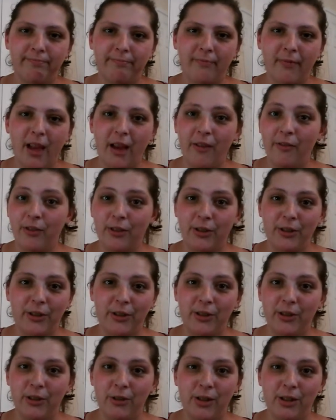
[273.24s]
I've learned
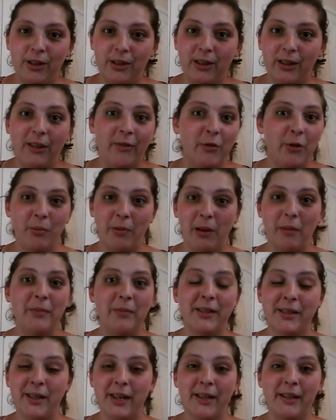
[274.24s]
to just live with my
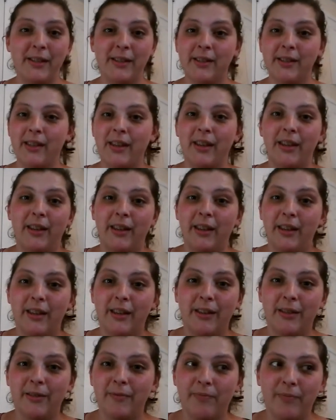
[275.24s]
mistakes, and like,
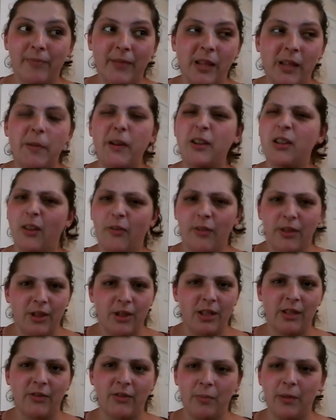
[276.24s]
especially if it's
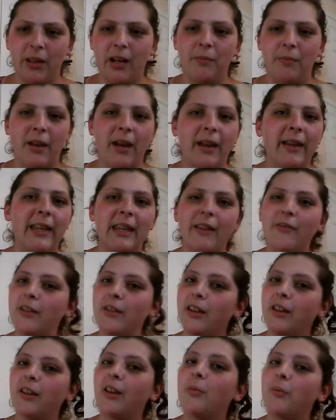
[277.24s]
just for me and I'm not
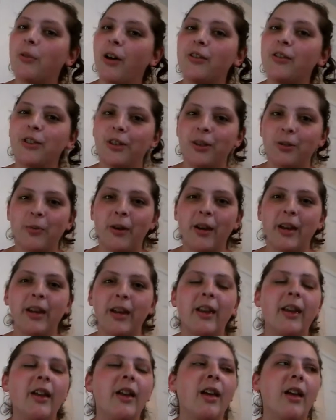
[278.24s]
giving a project away,
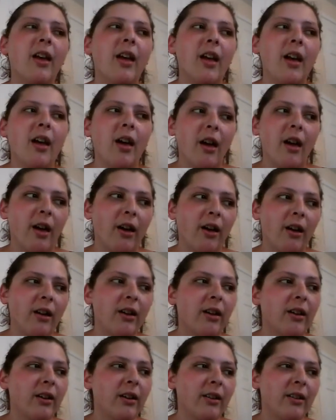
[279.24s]

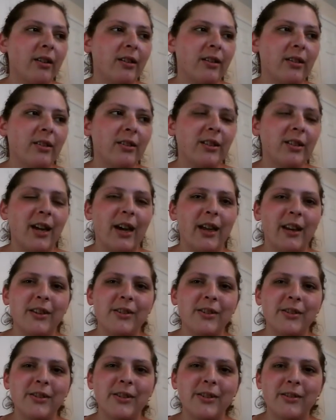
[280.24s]
to kind of
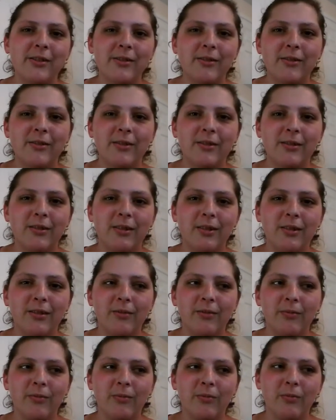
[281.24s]
just
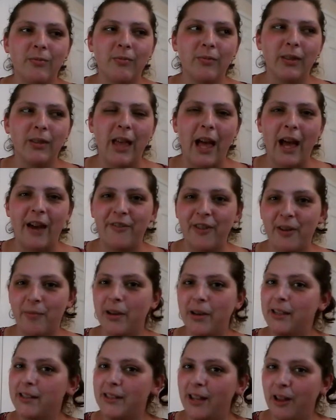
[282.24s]
laugh at
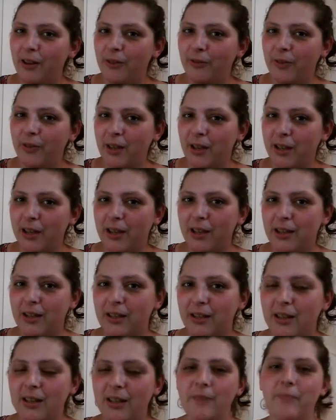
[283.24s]
myself, and
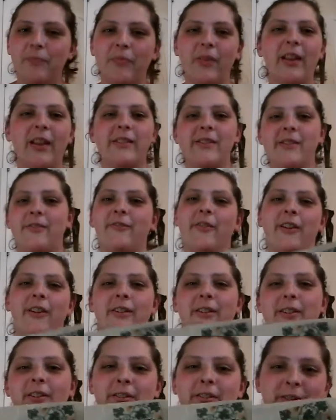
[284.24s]
it's a fun
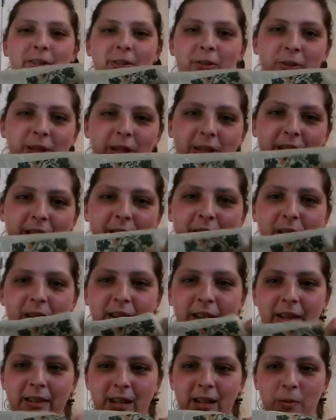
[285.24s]
little story then
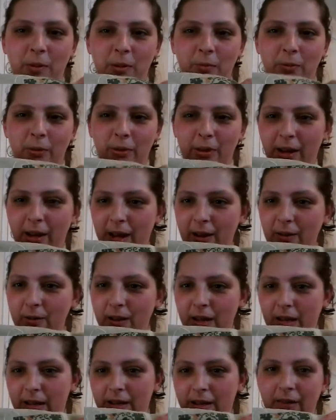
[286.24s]
next time you pull it out,
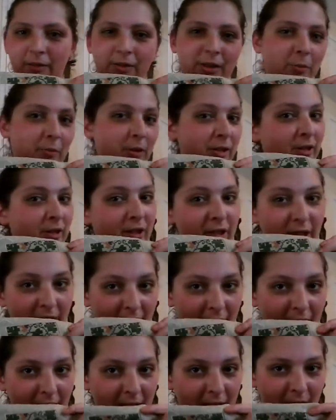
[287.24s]
and if someone's looking
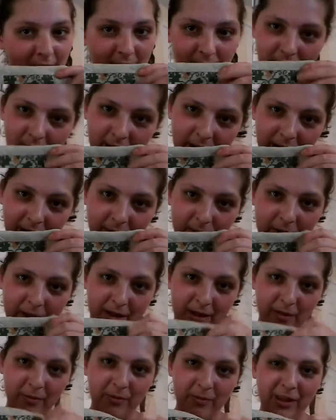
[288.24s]
at it and you're talking about
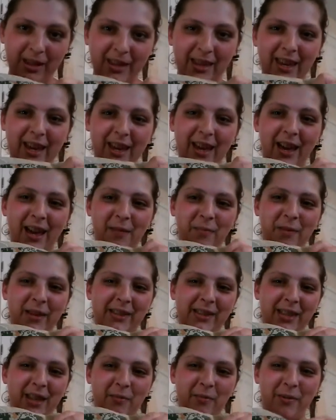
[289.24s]
it, you're like, yeah, I messed
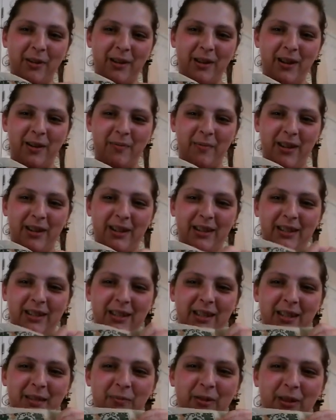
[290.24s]
that part up, I did
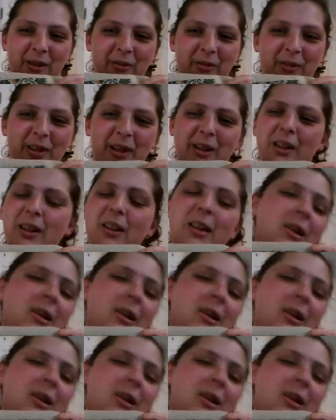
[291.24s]
this part over here.